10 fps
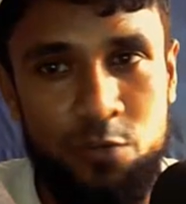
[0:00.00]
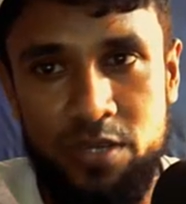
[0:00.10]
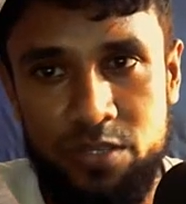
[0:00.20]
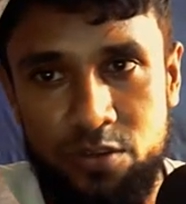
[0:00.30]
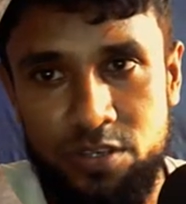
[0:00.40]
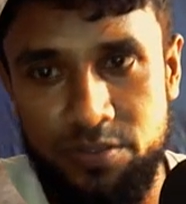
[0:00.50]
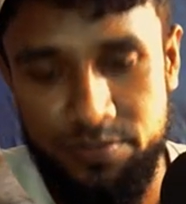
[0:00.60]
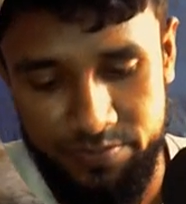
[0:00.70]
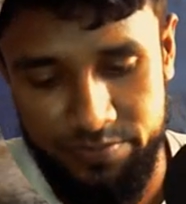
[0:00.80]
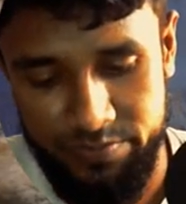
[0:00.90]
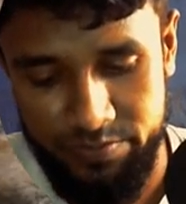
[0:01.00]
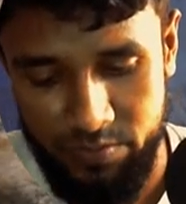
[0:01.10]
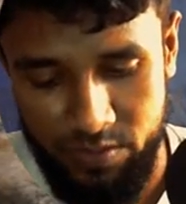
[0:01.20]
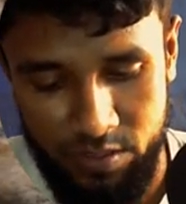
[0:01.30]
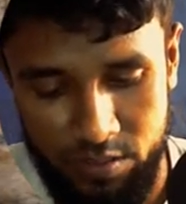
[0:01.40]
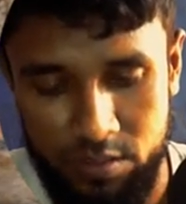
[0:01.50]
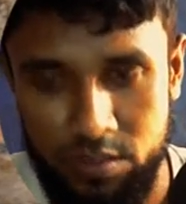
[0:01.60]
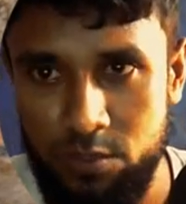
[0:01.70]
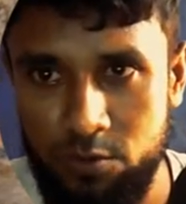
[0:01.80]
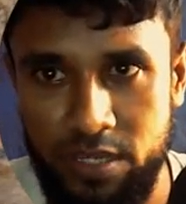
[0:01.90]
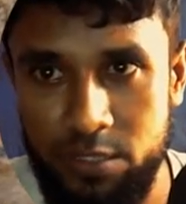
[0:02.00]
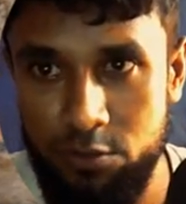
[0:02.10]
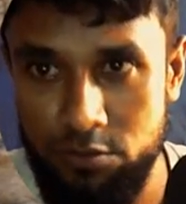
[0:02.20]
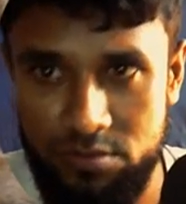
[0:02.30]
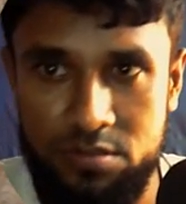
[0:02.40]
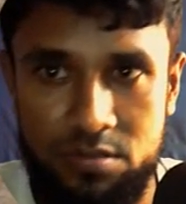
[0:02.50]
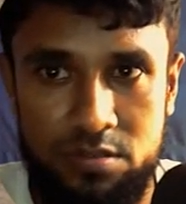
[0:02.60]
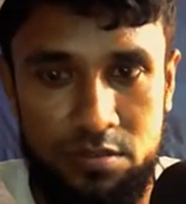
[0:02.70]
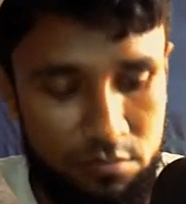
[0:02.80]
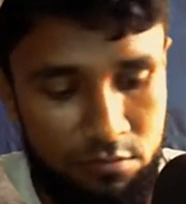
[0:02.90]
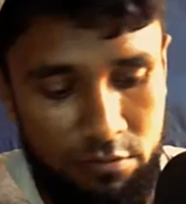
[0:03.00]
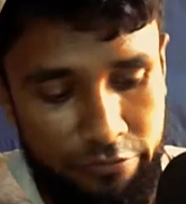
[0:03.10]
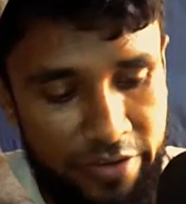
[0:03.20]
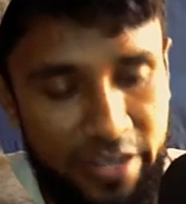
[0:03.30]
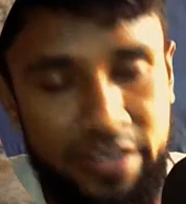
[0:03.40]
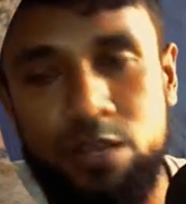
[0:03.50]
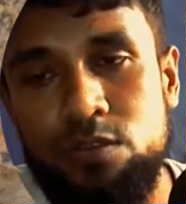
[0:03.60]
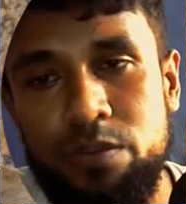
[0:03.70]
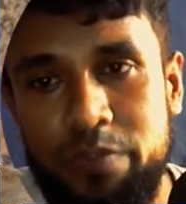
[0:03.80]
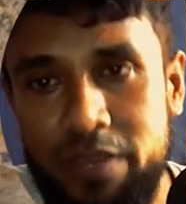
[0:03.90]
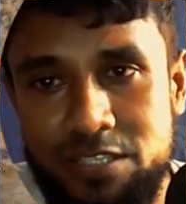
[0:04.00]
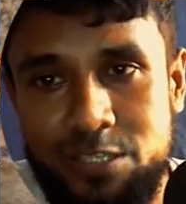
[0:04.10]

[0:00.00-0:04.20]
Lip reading: method you can use to find out the best